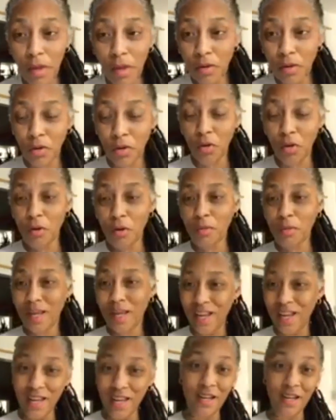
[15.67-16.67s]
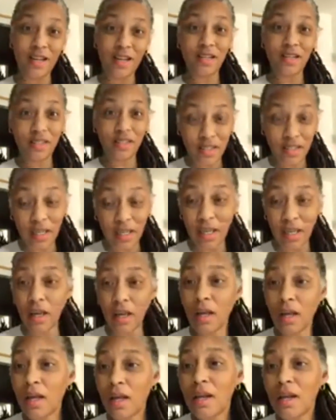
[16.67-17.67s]
Durham, NC.
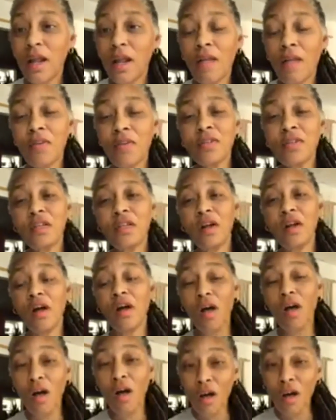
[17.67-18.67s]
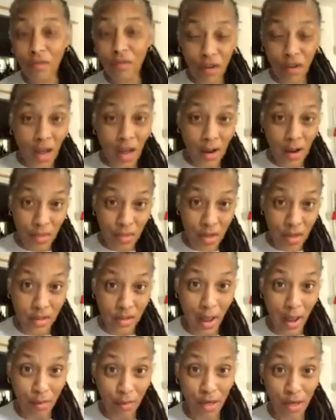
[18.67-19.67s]
Now, there's an awful lot of things
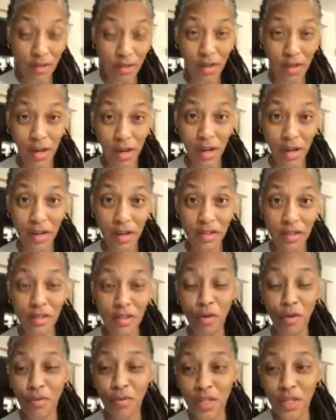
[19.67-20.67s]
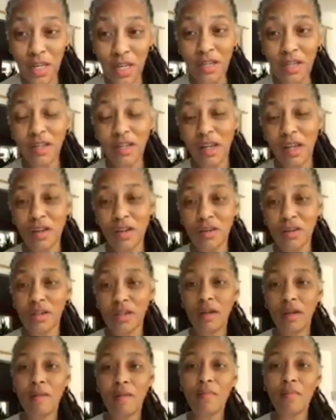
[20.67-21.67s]
happening today, so for details,
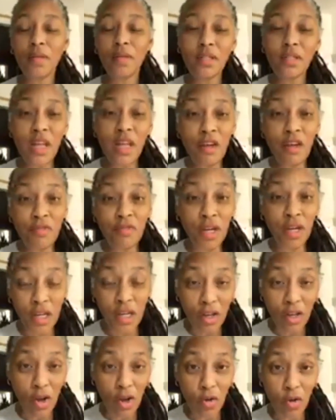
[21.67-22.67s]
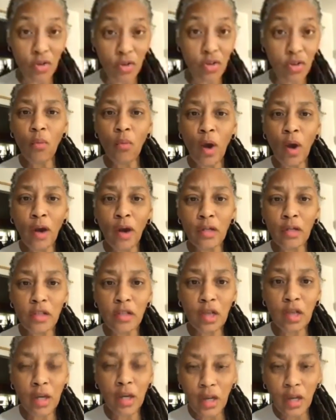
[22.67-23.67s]
definitely go to that wireless
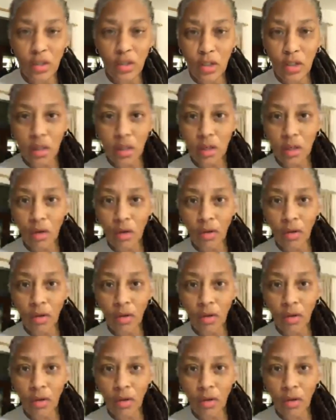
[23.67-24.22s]
connection.